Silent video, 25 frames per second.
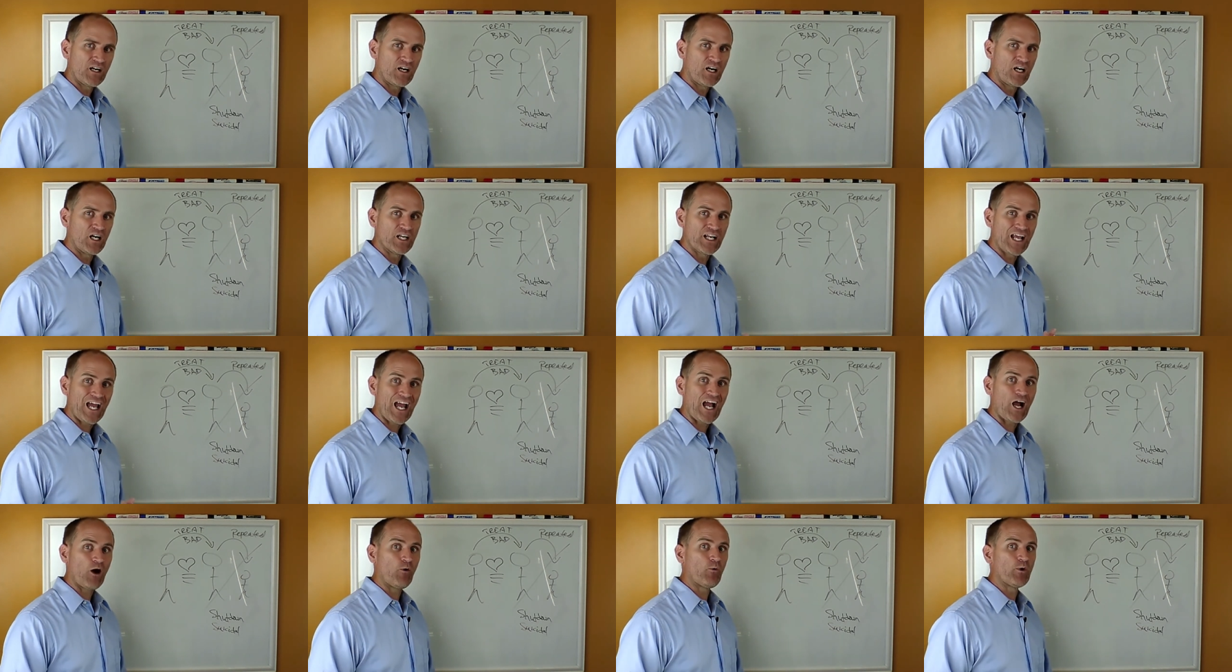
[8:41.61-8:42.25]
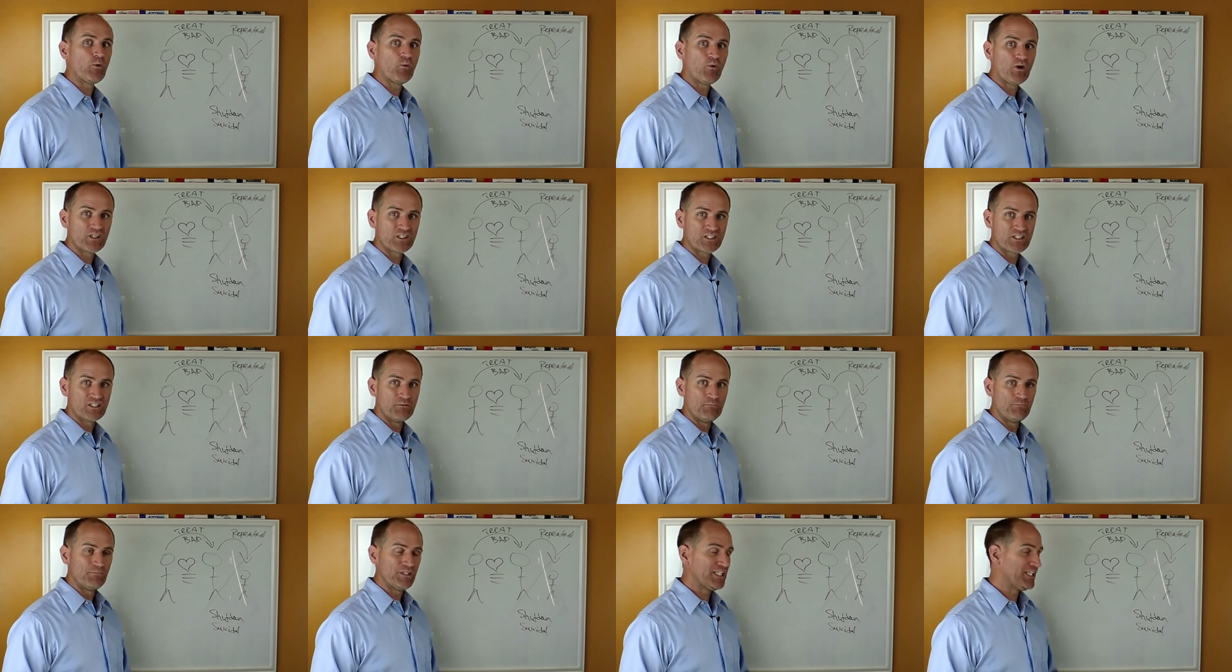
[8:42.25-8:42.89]
on how we want
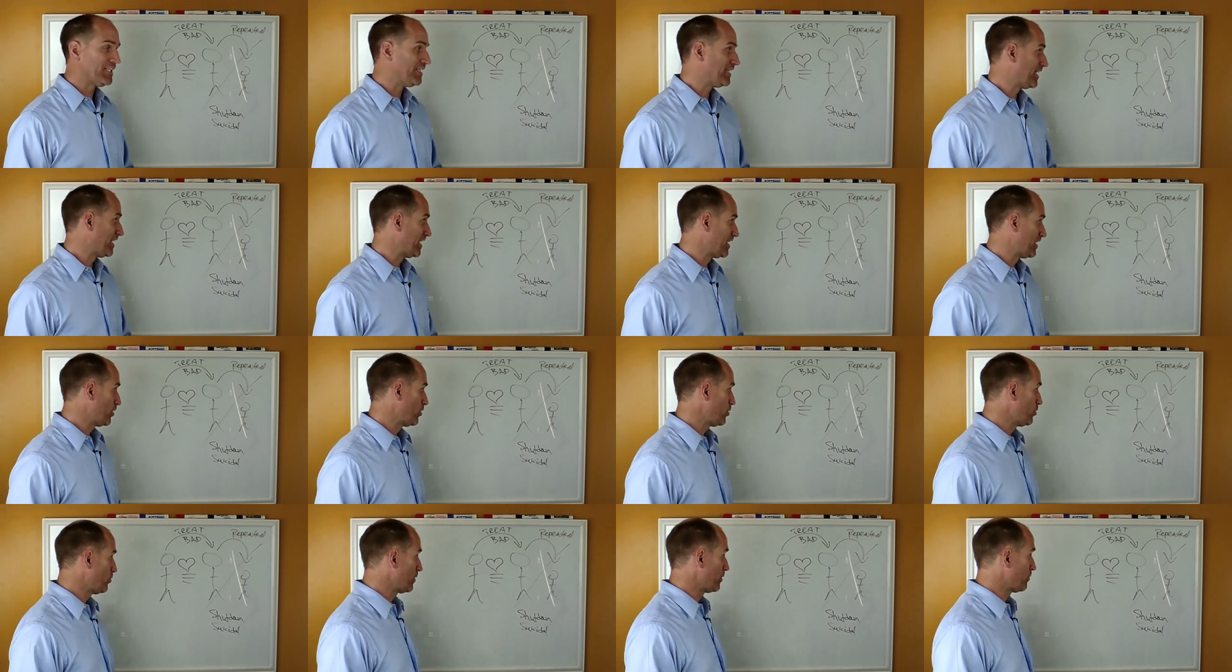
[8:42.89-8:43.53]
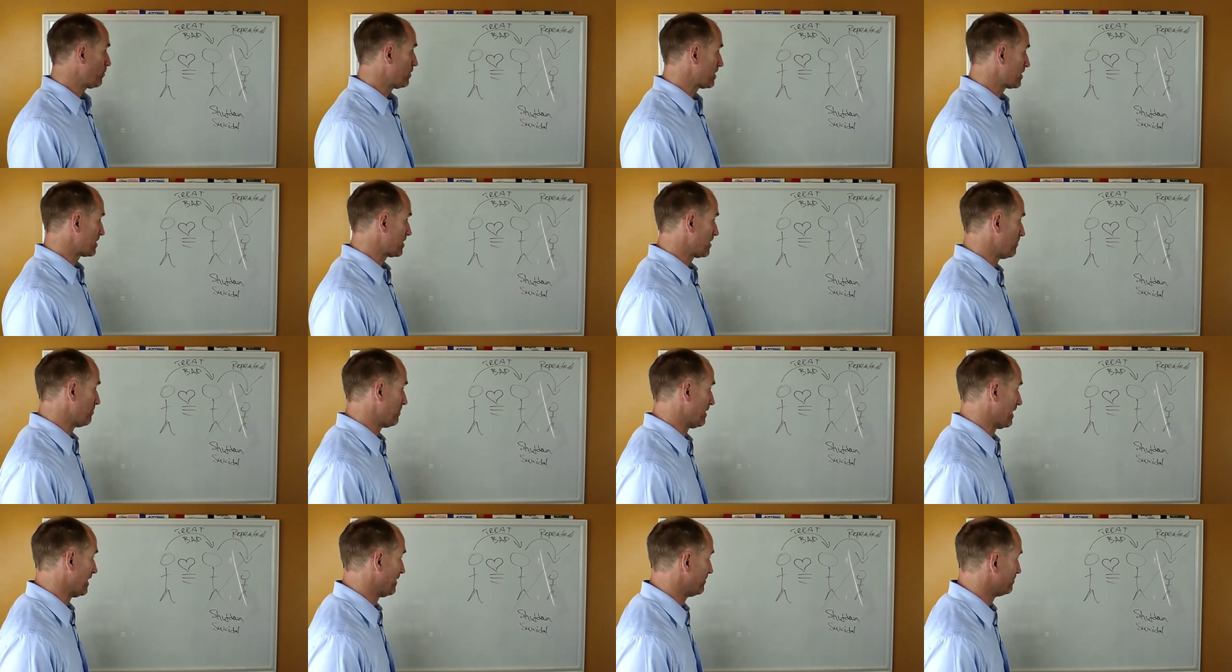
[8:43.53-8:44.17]
to be and who we want to
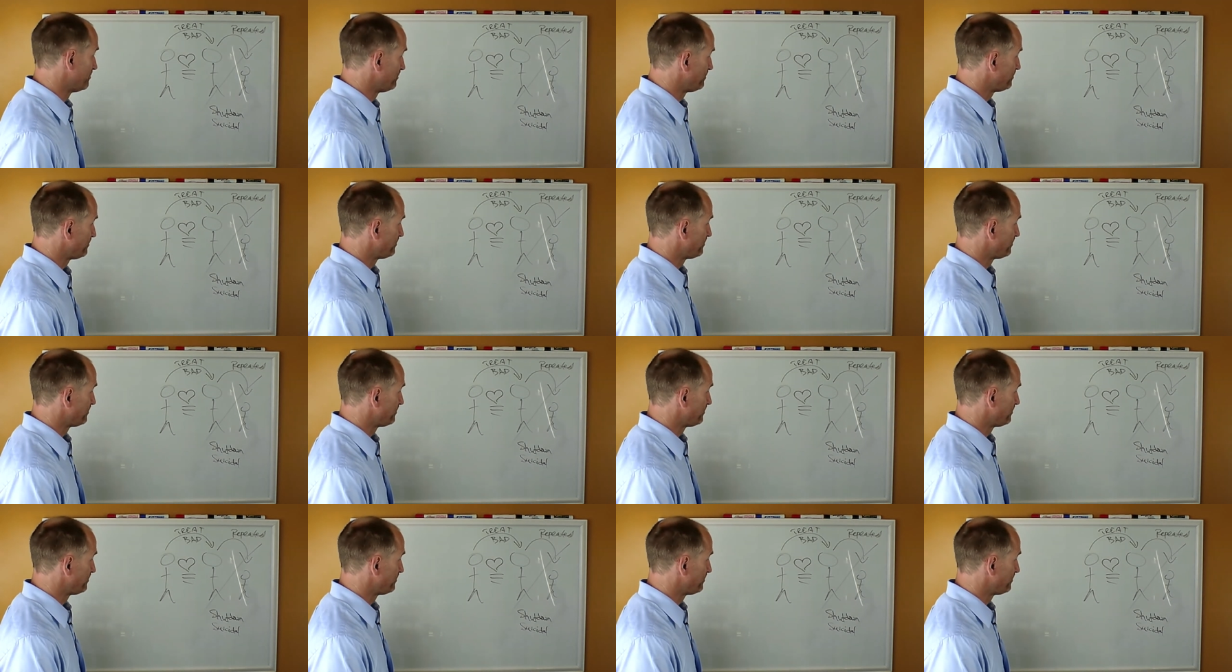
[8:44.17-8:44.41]
be.